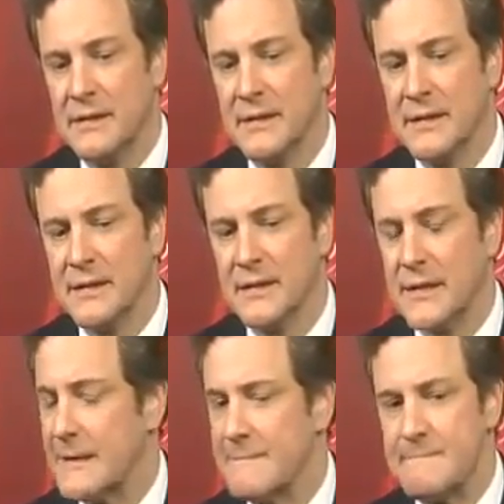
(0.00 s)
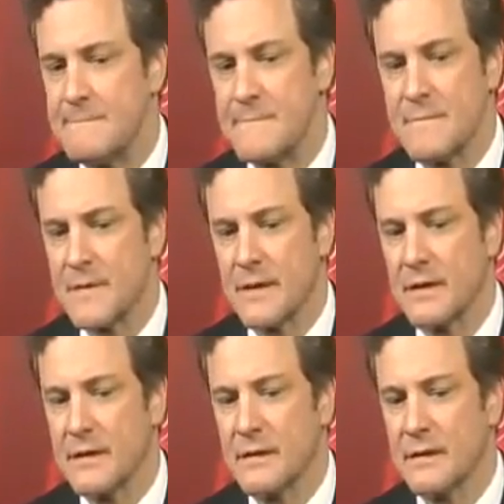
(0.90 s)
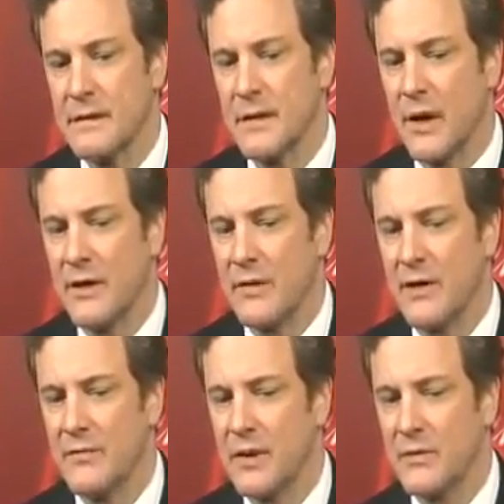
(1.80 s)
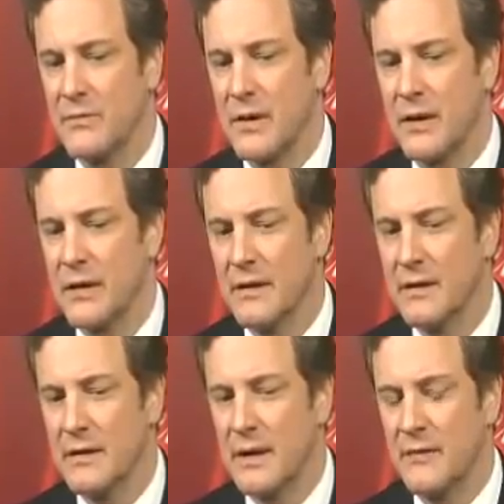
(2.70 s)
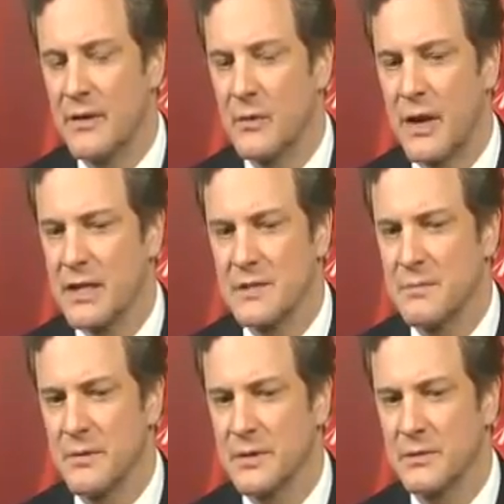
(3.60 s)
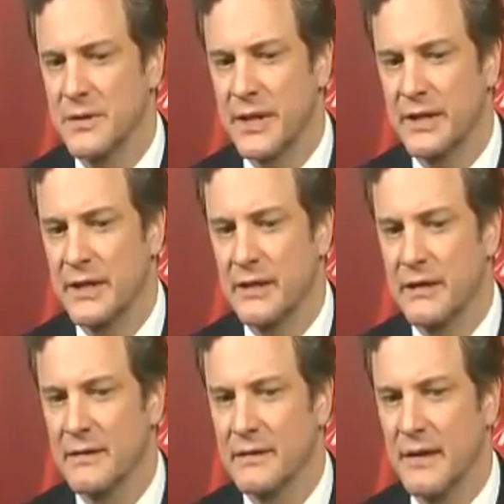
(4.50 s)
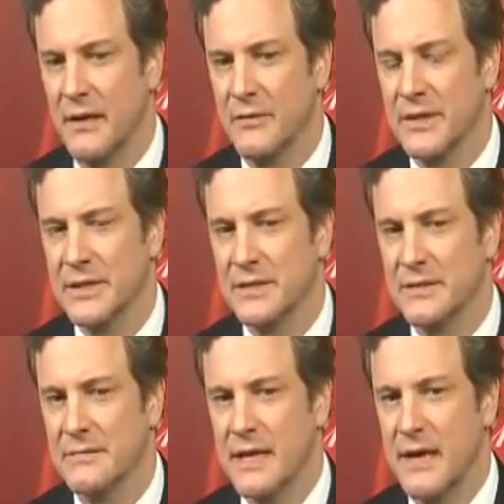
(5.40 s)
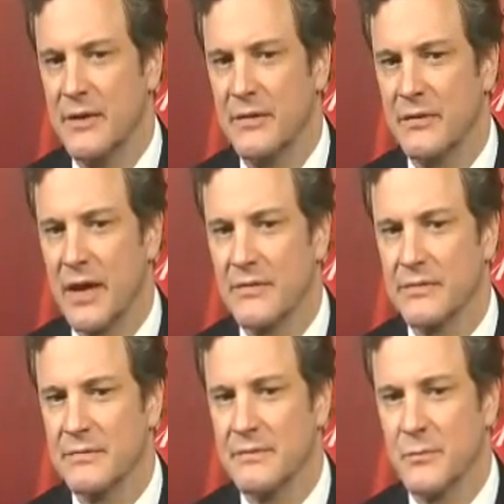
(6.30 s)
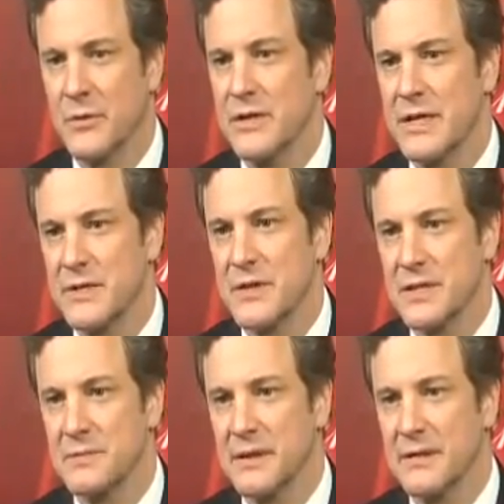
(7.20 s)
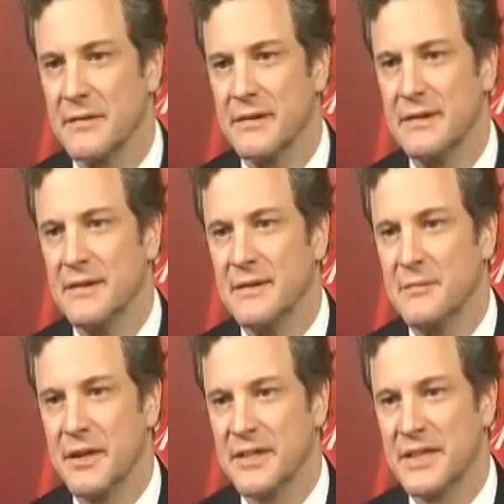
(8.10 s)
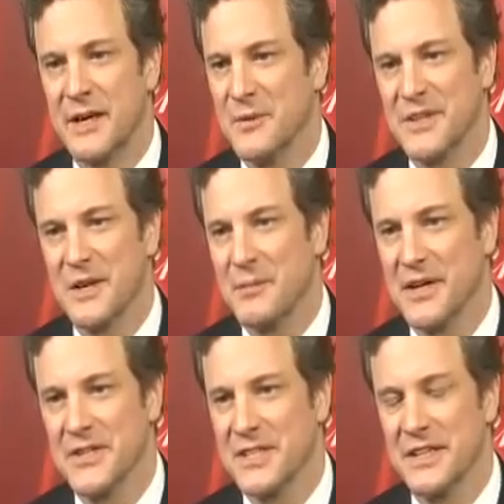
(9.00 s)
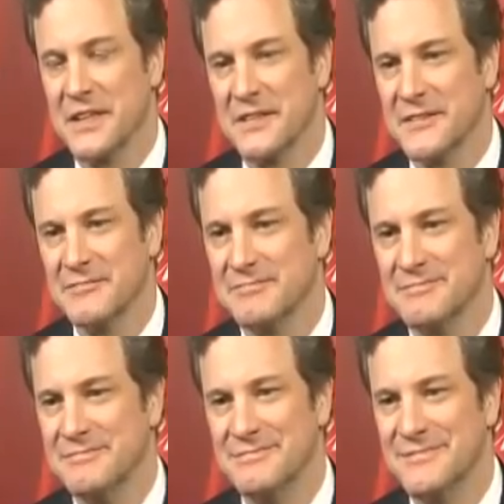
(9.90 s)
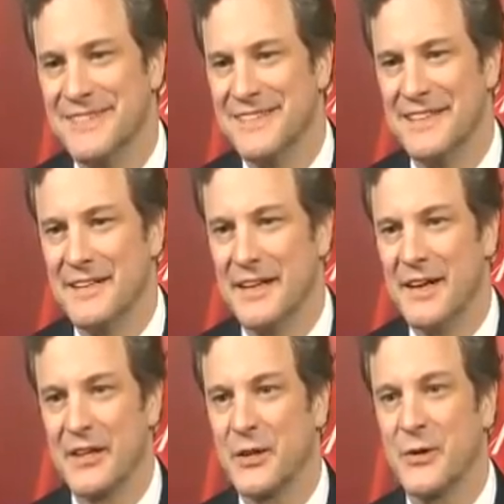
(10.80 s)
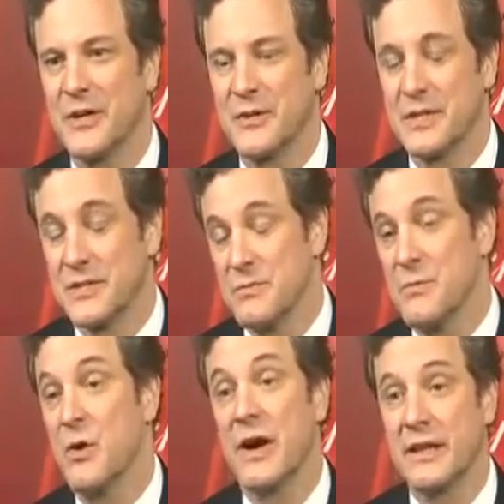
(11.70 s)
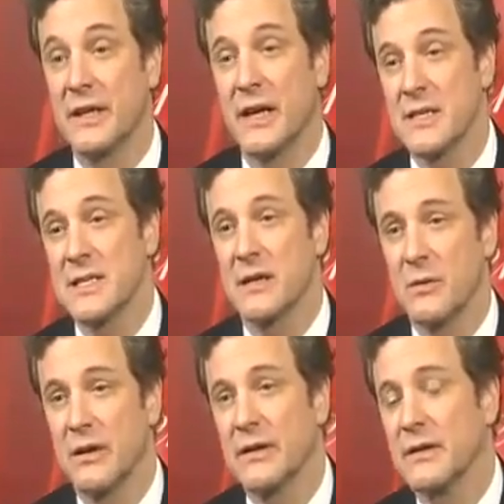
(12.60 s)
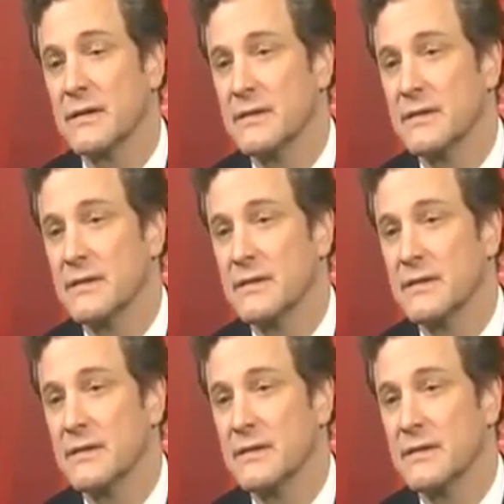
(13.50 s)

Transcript: And um, you know, I've, I've read I've read all kinds of books which I think you know this area of life wouldn't interest me. And by the time you're ten pages in, nothing could interest you more, and I think it has that quality.